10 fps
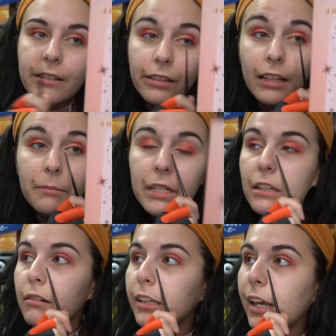so let me
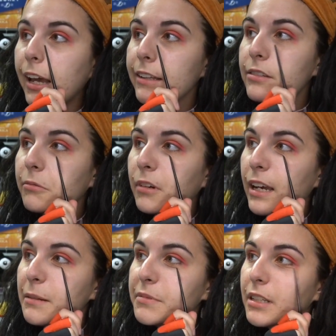go get the
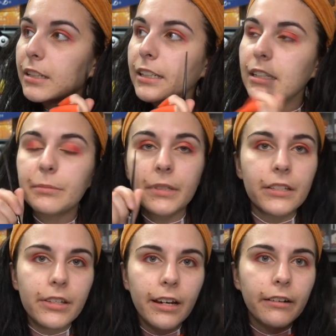wipes to clean up
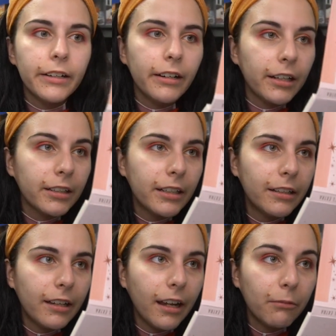this area, and
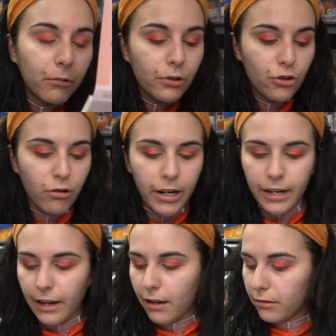then we'll try
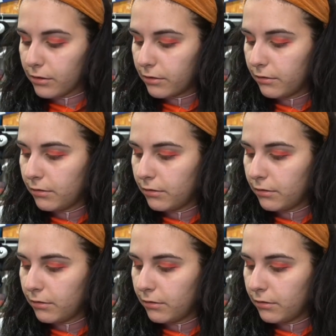out